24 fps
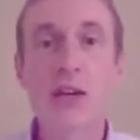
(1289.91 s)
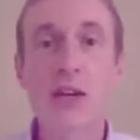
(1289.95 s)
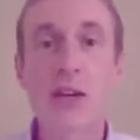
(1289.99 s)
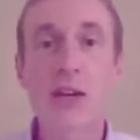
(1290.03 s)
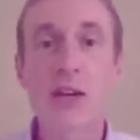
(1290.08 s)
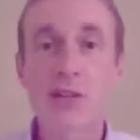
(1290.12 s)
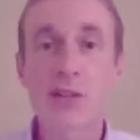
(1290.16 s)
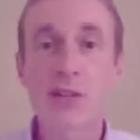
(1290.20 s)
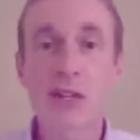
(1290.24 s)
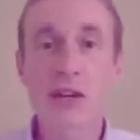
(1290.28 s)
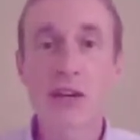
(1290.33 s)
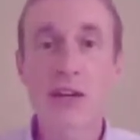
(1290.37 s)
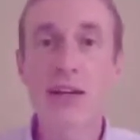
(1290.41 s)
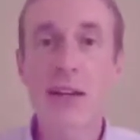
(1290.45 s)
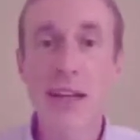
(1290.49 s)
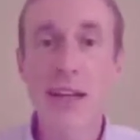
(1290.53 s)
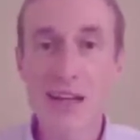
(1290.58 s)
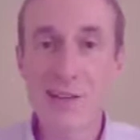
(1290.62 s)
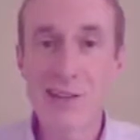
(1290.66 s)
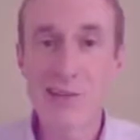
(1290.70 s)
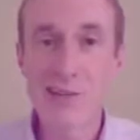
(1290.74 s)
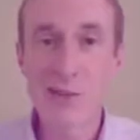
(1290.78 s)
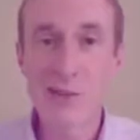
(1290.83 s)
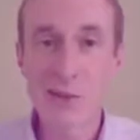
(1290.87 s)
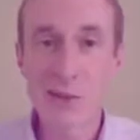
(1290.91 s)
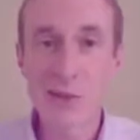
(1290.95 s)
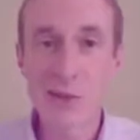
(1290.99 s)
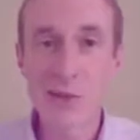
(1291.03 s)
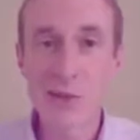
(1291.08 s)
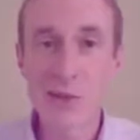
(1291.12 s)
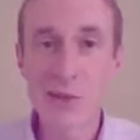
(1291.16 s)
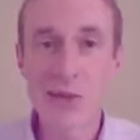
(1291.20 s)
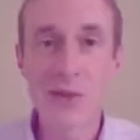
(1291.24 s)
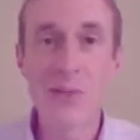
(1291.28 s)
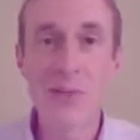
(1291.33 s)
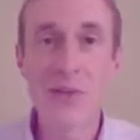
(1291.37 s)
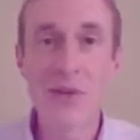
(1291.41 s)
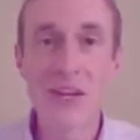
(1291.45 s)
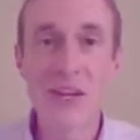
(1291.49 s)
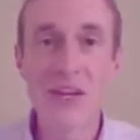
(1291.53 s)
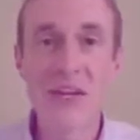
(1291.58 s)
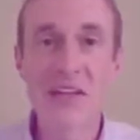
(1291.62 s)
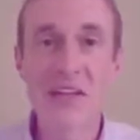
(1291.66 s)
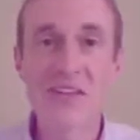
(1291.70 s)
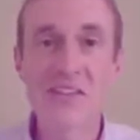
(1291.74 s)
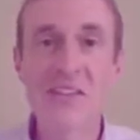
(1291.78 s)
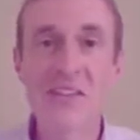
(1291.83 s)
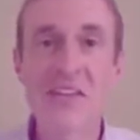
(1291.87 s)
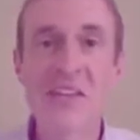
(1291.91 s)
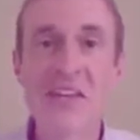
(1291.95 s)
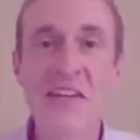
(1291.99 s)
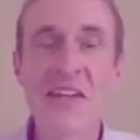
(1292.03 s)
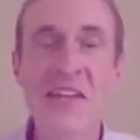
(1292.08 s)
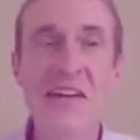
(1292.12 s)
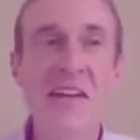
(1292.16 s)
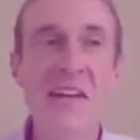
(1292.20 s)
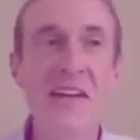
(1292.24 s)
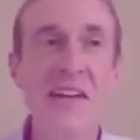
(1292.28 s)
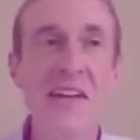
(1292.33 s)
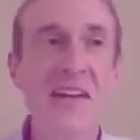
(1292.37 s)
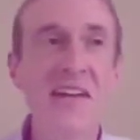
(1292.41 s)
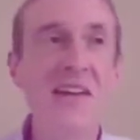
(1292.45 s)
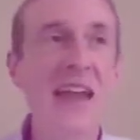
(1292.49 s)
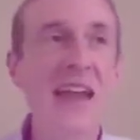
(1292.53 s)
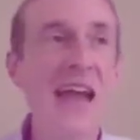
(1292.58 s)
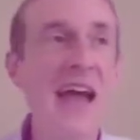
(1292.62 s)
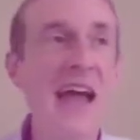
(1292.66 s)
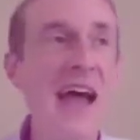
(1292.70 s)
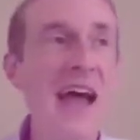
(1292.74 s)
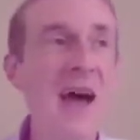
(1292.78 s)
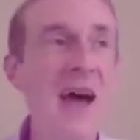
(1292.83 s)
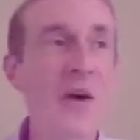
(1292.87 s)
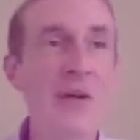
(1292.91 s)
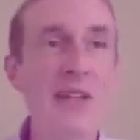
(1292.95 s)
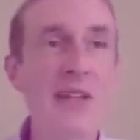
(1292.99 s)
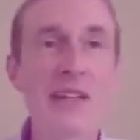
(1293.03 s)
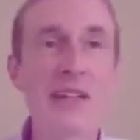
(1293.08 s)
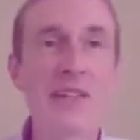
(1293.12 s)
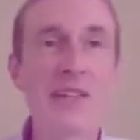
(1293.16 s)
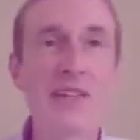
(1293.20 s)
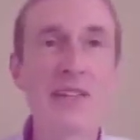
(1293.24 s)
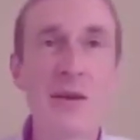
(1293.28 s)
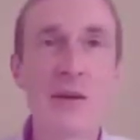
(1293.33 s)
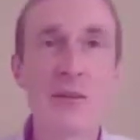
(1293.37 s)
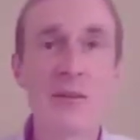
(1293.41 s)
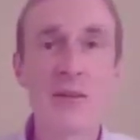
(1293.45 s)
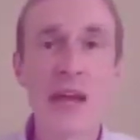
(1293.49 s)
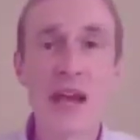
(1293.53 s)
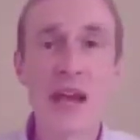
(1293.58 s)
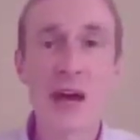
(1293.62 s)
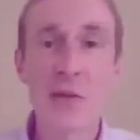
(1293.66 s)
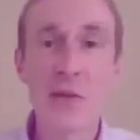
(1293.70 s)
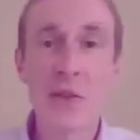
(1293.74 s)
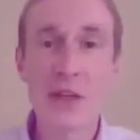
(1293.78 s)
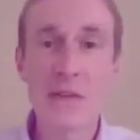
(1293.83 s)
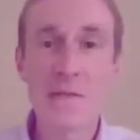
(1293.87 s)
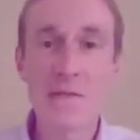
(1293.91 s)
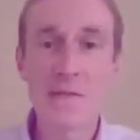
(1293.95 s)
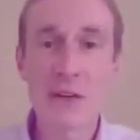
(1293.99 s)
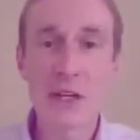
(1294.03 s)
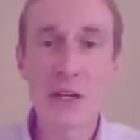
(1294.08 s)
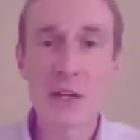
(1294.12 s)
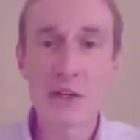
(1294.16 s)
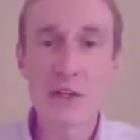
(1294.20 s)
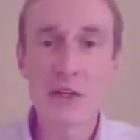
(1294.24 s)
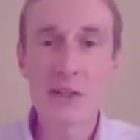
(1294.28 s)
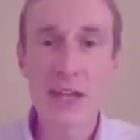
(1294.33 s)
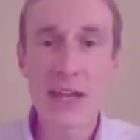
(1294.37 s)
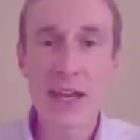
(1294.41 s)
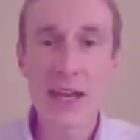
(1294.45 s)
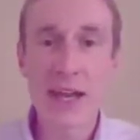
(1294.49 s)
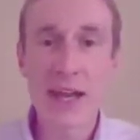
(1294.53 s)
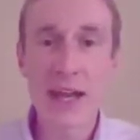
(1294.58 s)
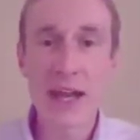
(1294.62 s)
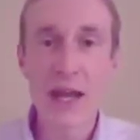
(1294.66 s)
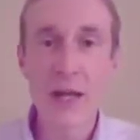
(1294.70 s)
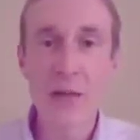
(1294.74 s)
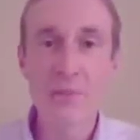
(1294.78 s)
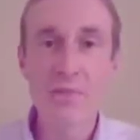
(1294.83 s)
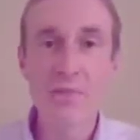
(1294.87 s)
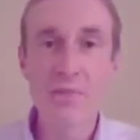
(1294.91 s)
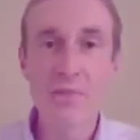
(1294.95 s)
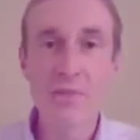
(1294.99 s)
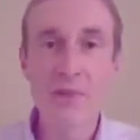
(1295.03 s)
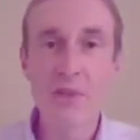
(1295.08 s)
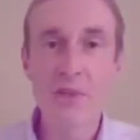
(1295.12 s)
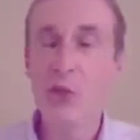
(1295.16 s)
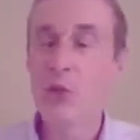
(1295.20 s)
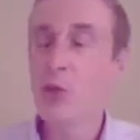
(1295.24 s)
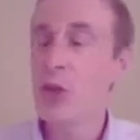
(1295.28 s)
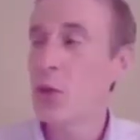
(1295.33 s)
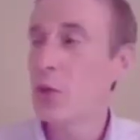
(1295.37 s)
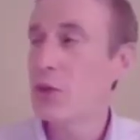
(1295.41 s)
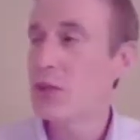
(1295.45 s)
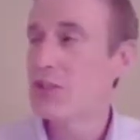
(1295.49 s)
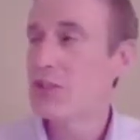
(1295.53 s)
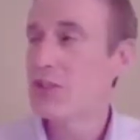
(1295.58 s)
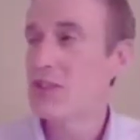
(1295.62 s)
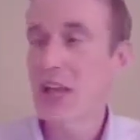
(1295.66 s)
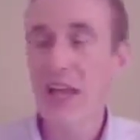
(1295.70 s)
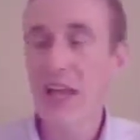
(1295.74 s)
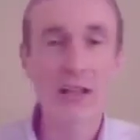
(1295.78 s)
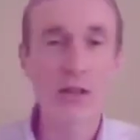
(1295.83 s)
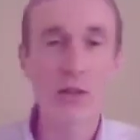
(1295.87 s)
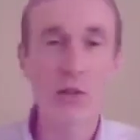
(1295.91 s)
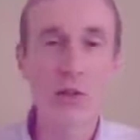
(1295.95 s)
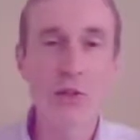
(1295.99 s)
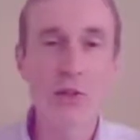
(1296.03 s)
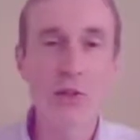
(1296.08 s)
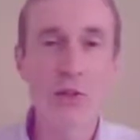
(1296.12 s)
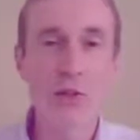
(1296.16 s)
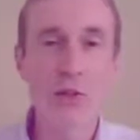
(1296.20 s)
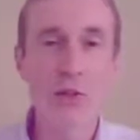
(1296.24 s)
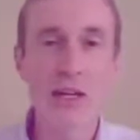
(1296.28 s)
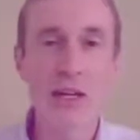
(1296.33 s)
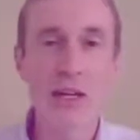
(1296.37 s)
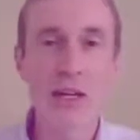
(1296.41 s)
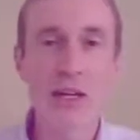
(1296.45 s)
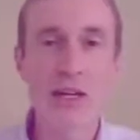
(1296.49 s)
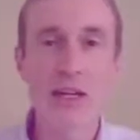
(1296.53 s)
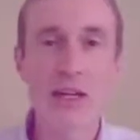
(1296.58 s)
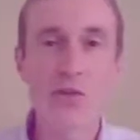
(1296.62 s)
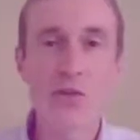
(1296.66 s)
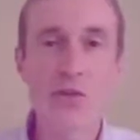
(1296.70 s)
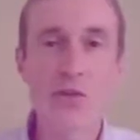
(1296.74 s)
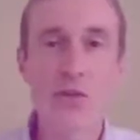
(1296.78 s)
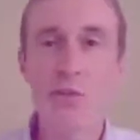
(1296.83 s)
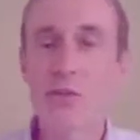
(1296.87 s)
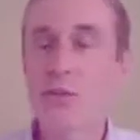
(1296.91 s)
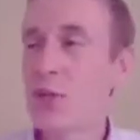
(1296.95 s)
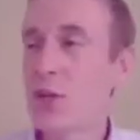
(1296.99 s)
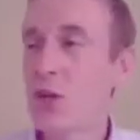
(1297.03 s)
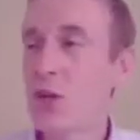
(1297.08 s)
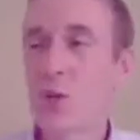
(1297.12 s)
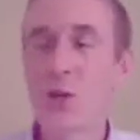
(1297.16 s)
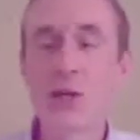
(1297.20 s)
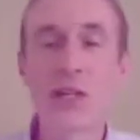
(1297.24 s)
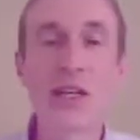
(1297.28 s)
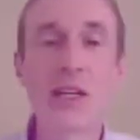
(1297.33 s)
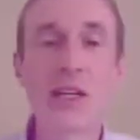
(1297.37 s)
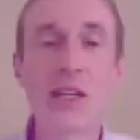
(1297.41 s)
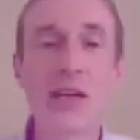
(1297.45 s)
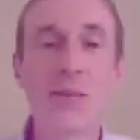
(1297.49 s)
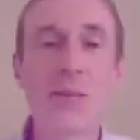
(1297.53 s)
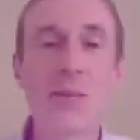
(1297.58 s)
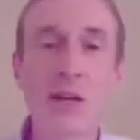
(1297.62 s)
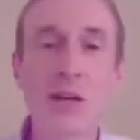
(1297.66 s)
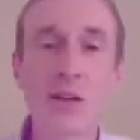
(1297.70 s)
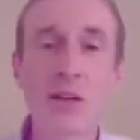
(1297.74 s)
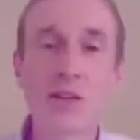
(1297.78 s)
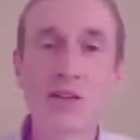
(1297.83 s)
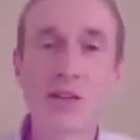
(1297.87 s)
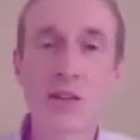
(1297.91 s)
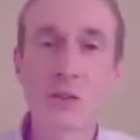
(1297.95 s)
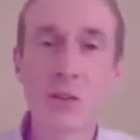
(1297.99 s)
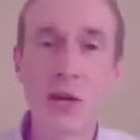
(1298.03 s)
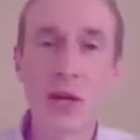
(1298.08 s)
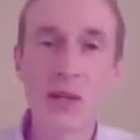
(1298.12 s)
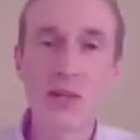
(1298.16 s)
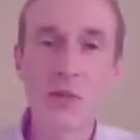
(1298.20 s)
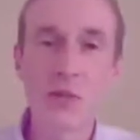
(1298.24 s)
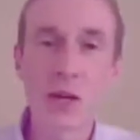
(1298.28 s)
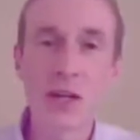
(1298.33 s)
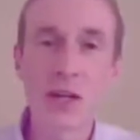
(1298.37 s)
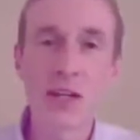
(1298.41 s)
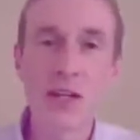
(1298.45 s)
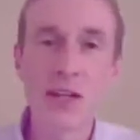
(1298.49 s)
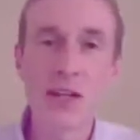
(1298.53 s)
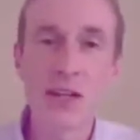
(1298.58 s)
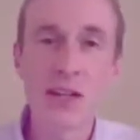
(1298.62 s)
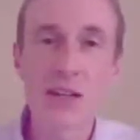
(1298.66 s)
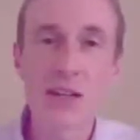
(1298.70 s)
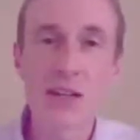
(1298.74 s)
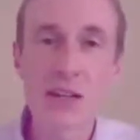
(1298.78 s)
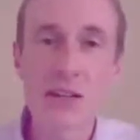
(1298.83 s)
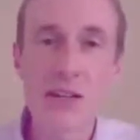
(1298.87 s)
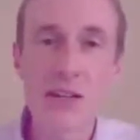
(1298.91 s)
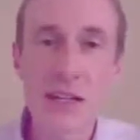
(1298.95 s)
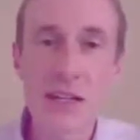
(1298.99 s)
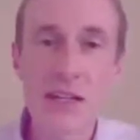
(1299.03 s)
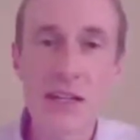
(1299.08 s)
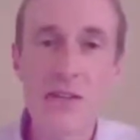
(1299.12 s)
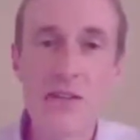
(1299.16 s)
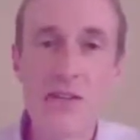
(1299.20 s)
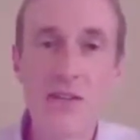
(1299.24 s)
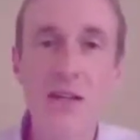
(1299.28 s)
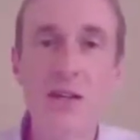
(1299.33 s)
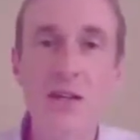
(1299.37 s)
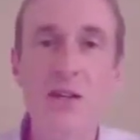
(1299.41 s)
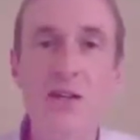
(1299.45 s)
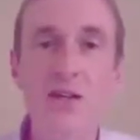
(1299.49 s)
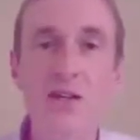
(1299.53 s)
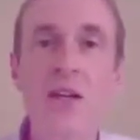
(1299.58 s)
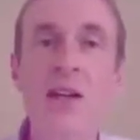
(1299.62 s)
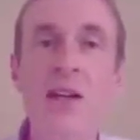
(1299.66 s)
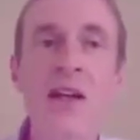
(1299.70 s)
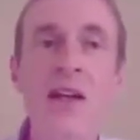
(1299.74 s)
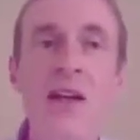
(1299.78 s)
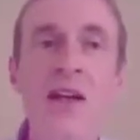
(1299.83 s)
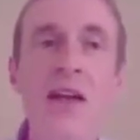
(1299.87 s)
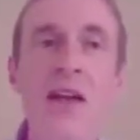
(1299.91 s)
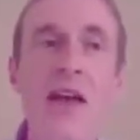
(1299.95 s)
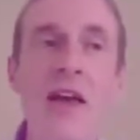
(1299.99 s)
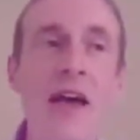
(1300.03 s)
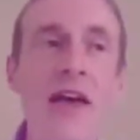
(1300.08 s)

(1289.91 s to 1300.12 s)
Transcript: Your secretary hates field trip days. Now kids come down, they finger scan out. You know exactly who's going on that trip. You don't need an email because it writes right into their attendance code.